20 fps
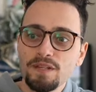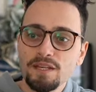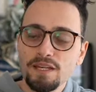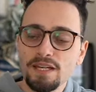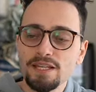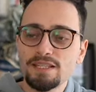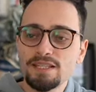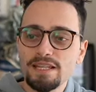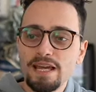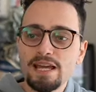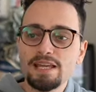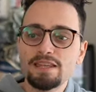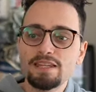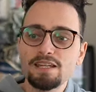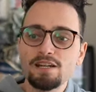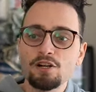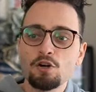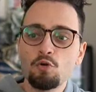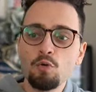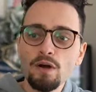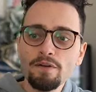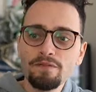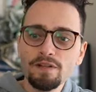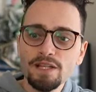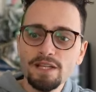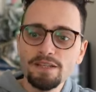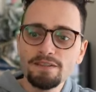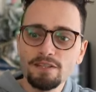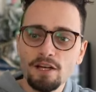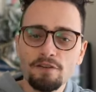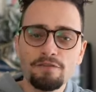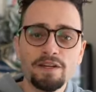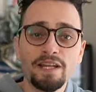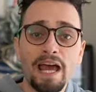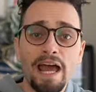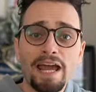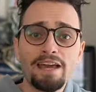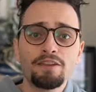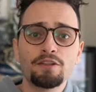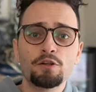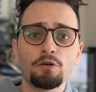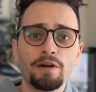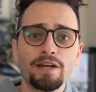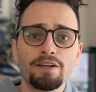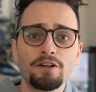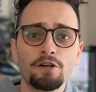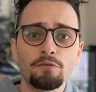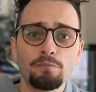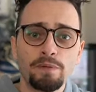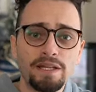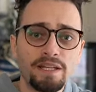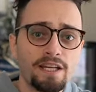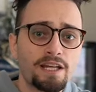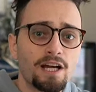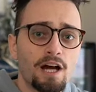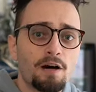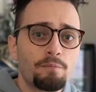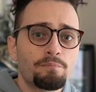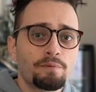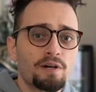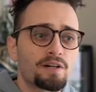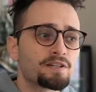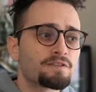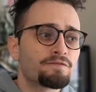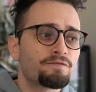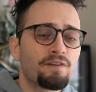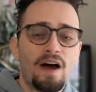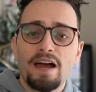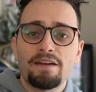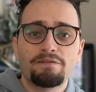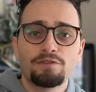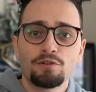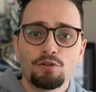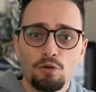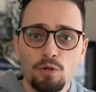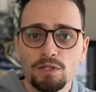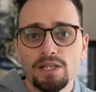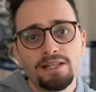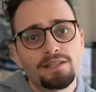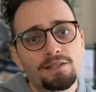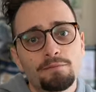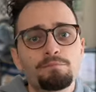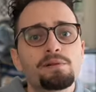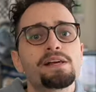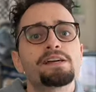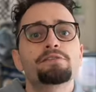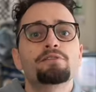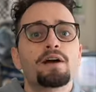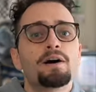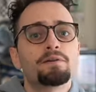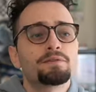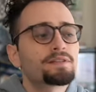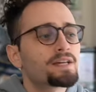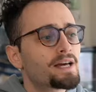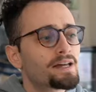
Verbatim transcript: it's like the equivalent of an eighth grader beating up a five year old at the playground.